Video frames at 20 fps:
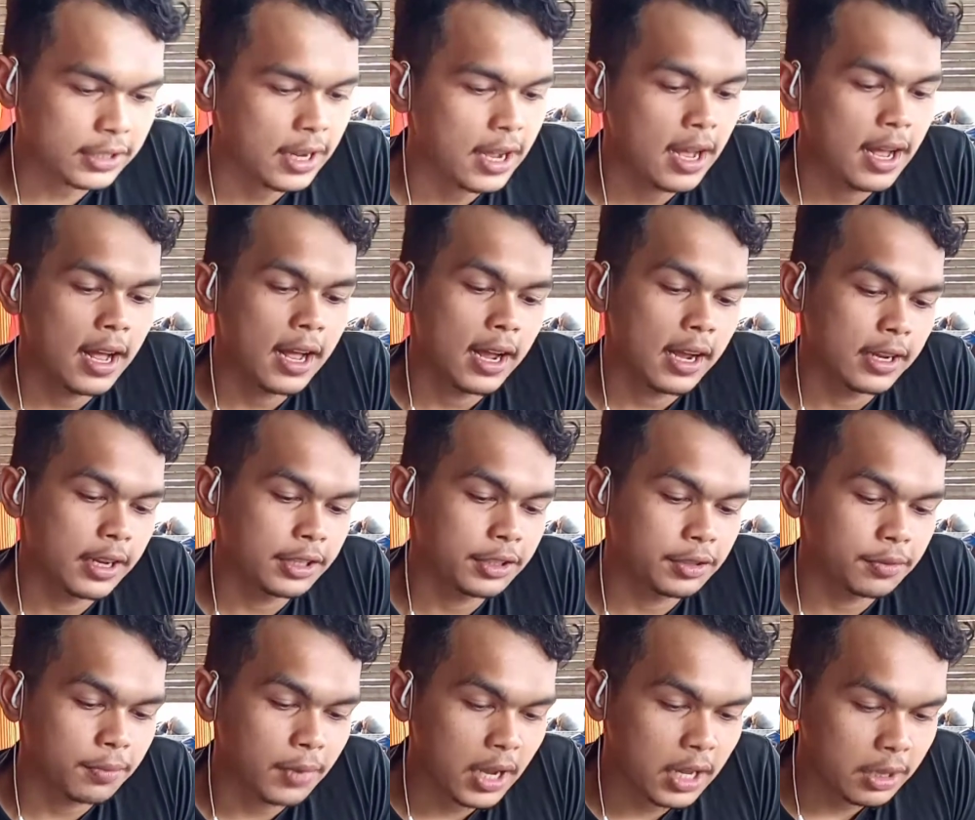betta fish.
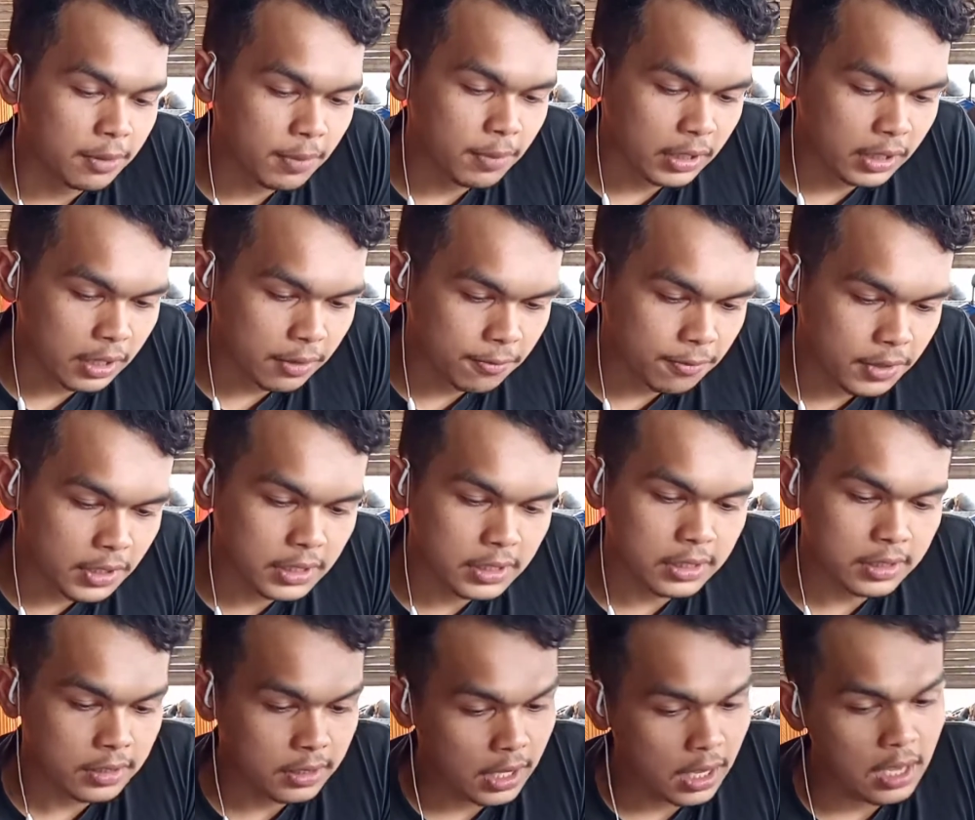Let the
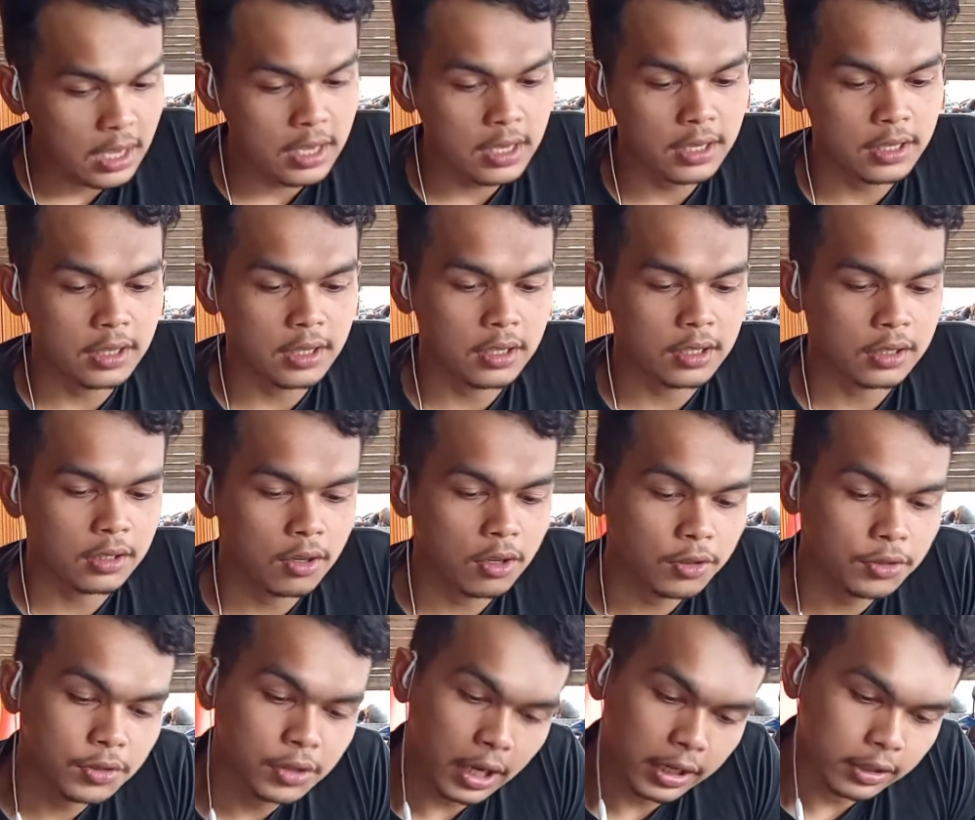male betta fish
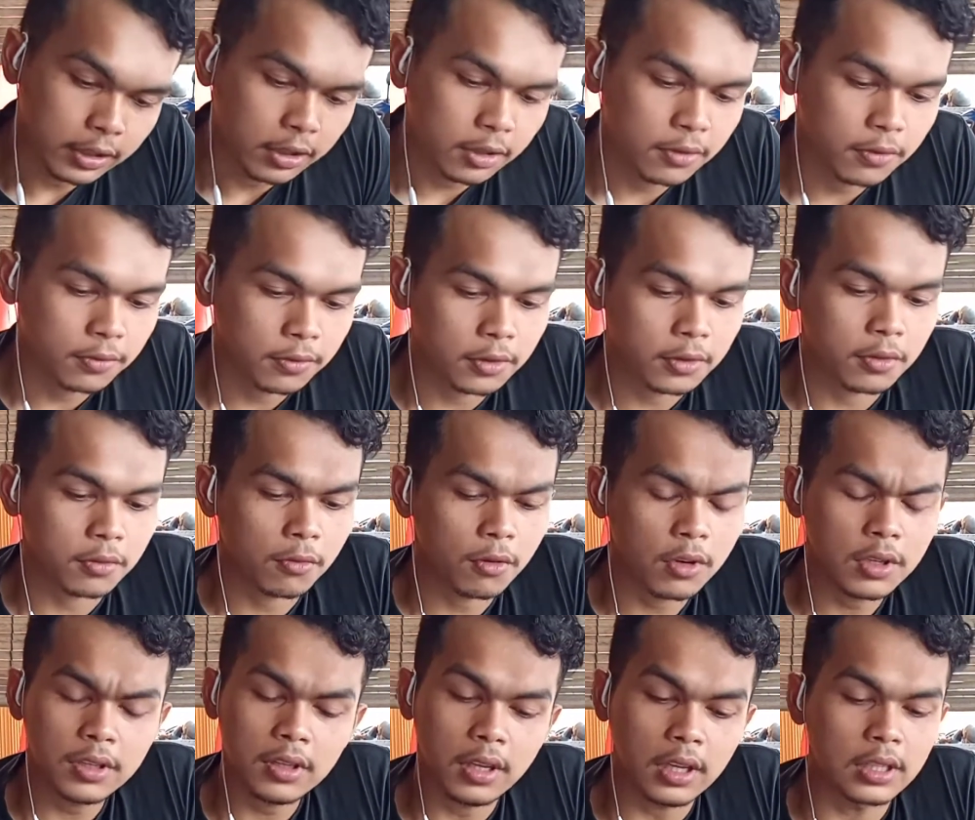stay in the
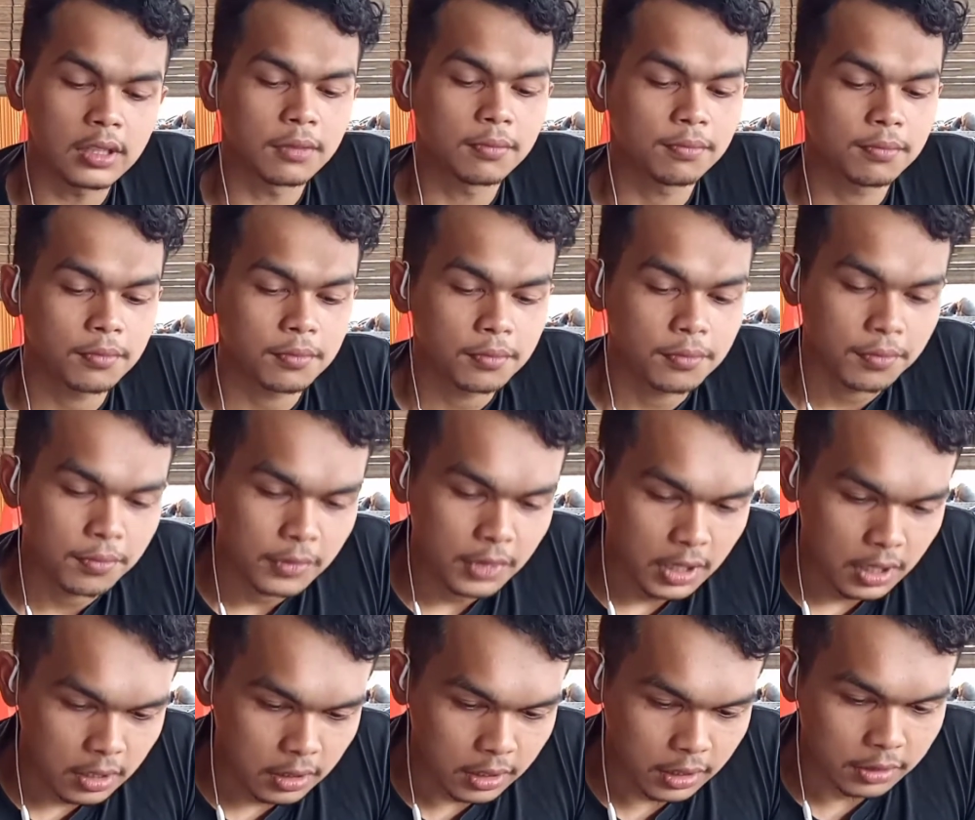container for 1
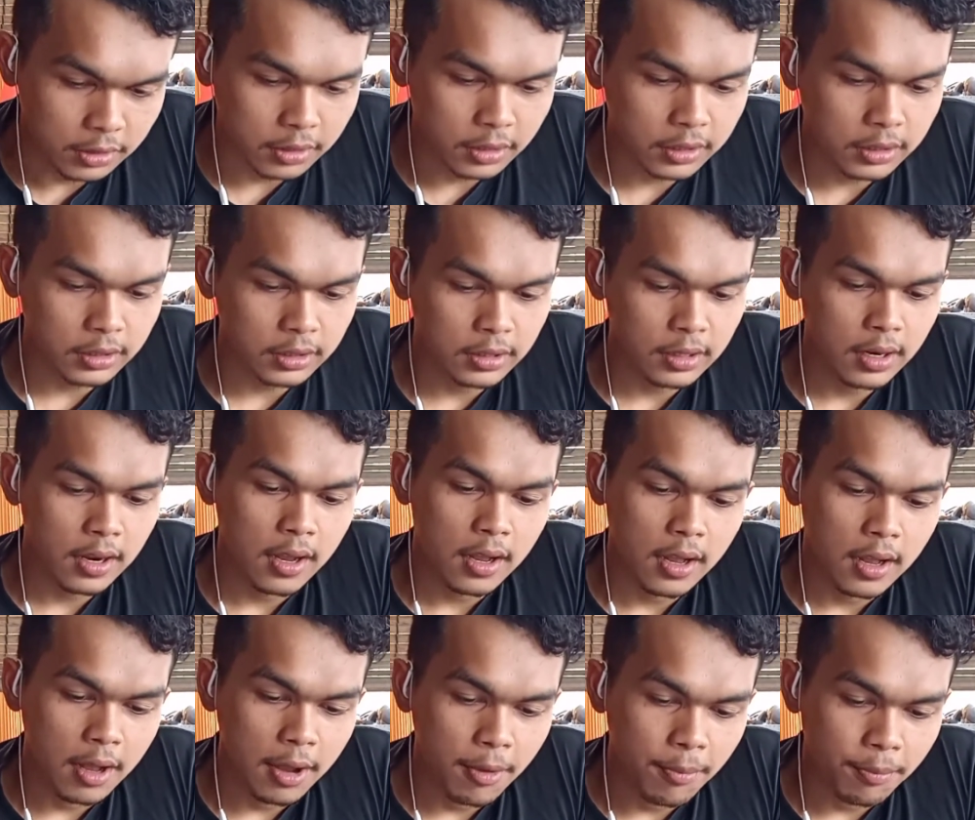day.
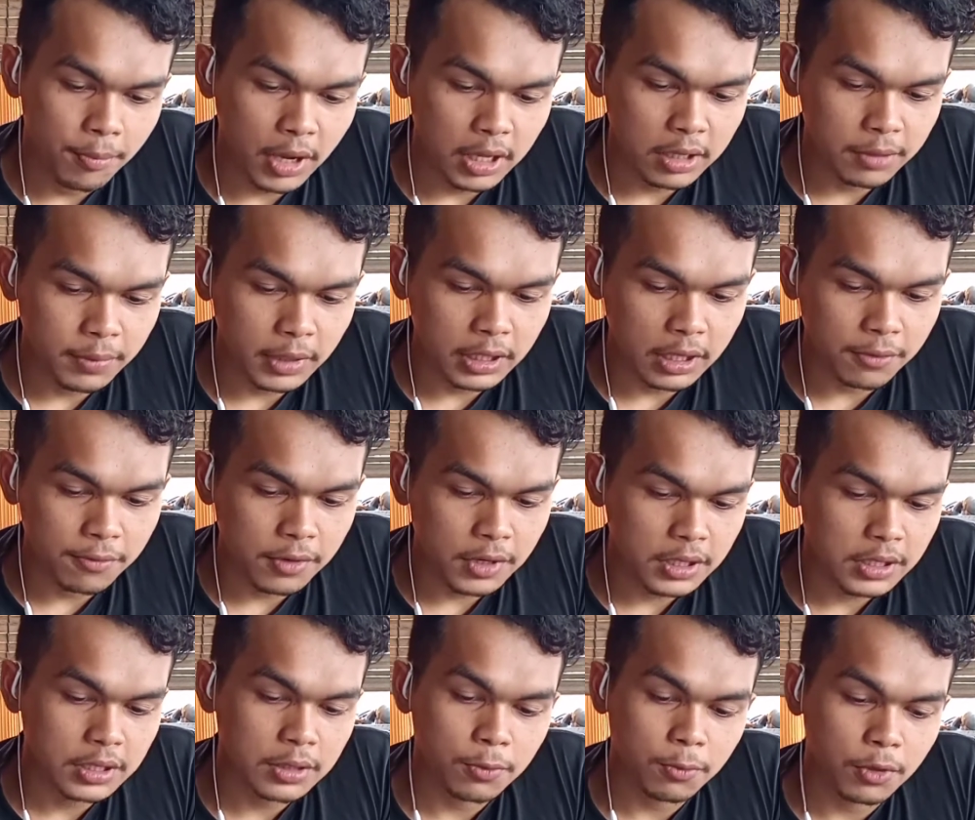Later,
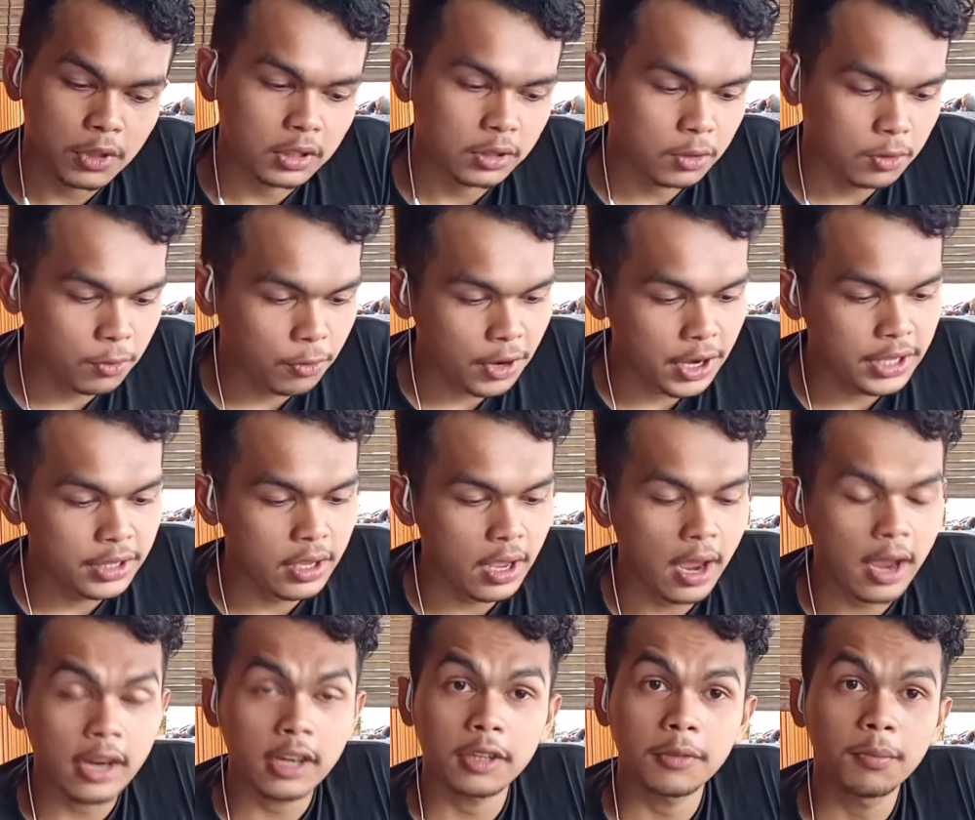male betta fish
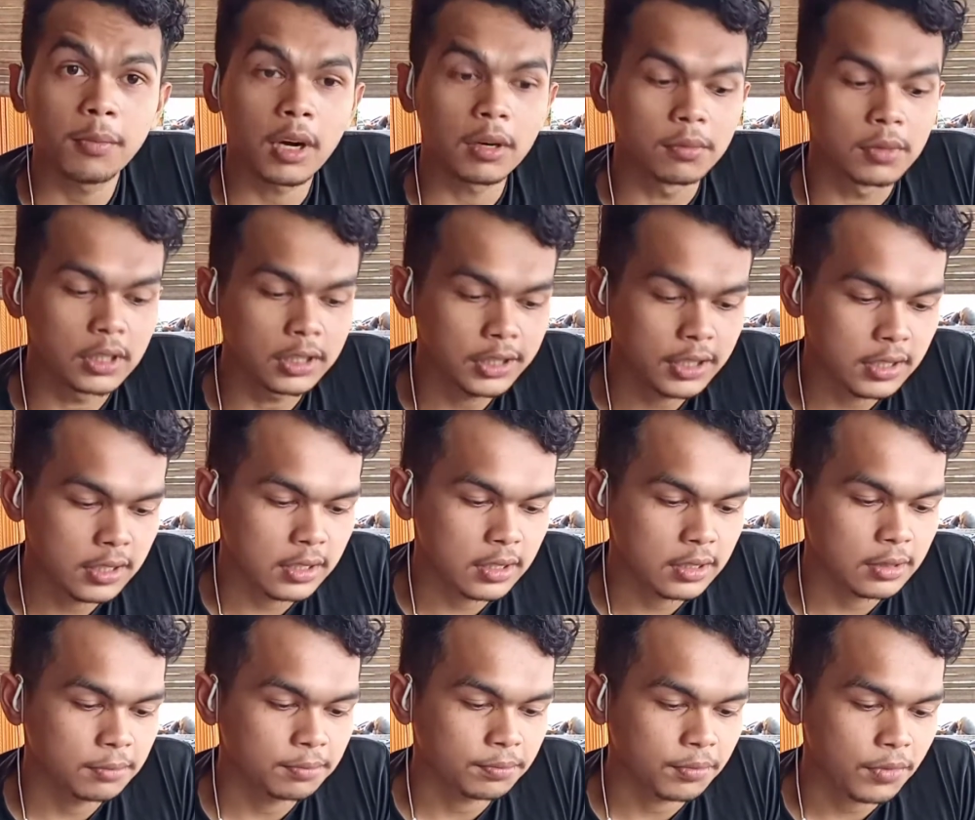will create air
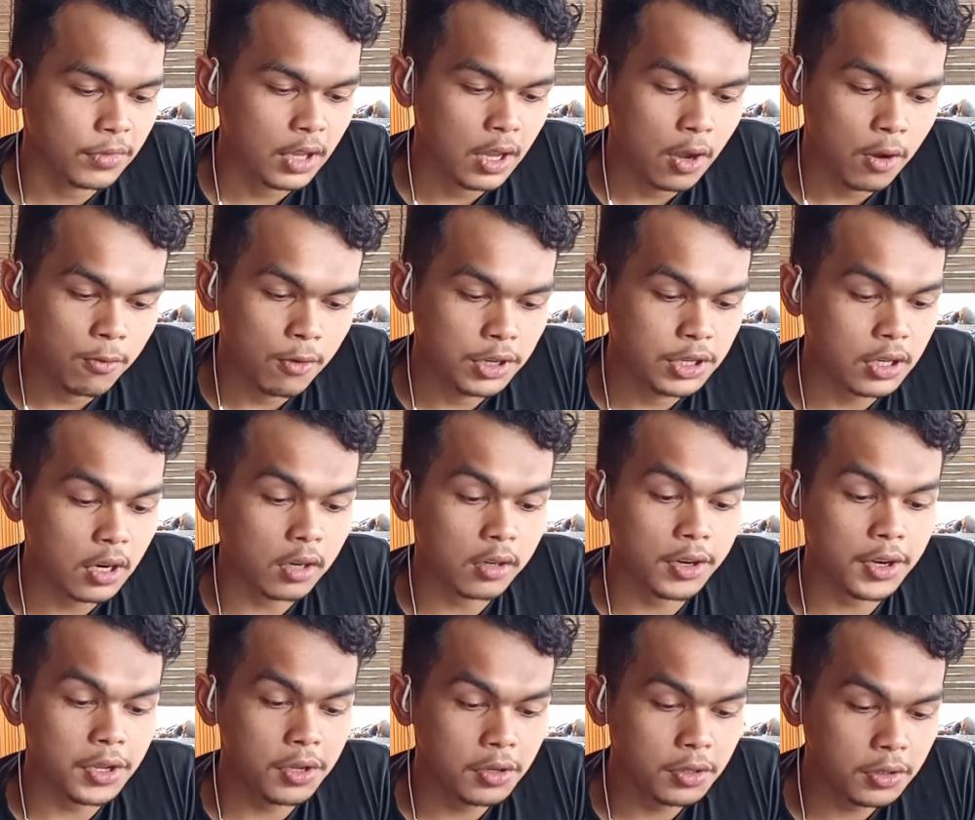bubbles.
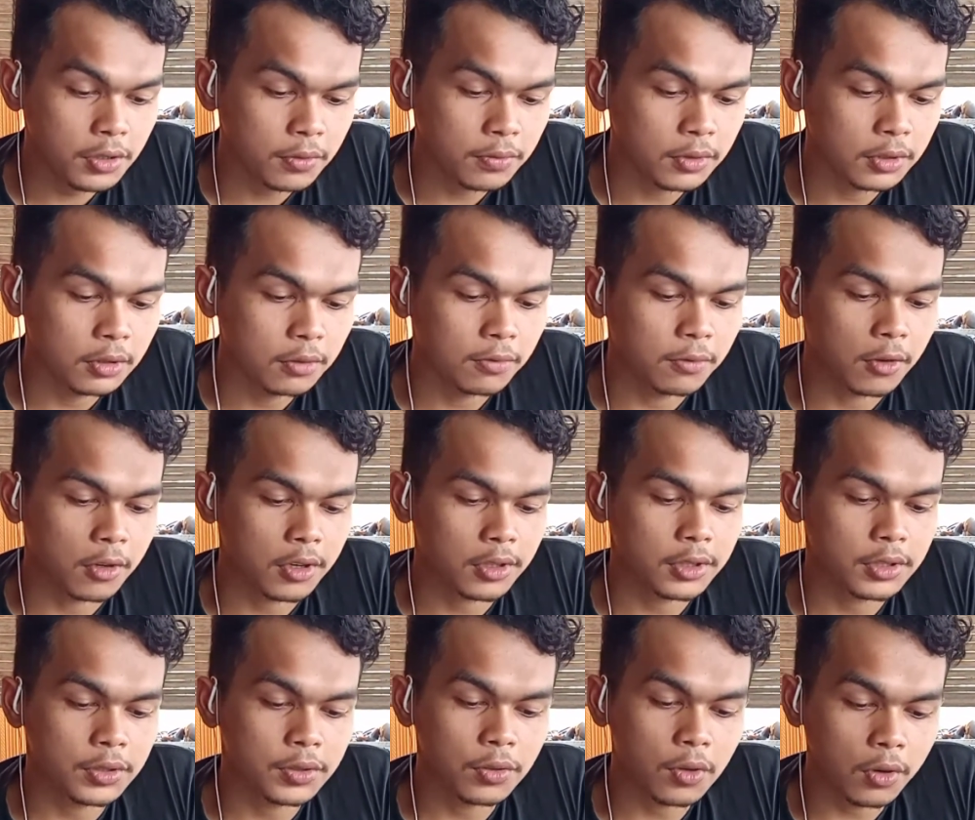which are
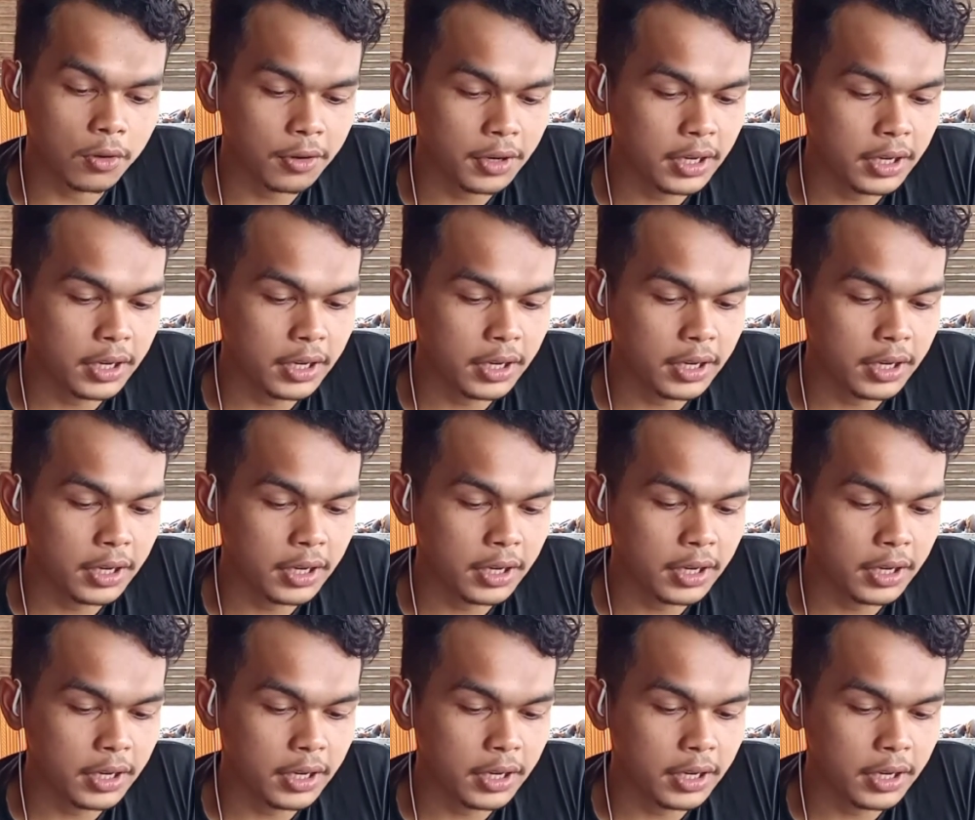useful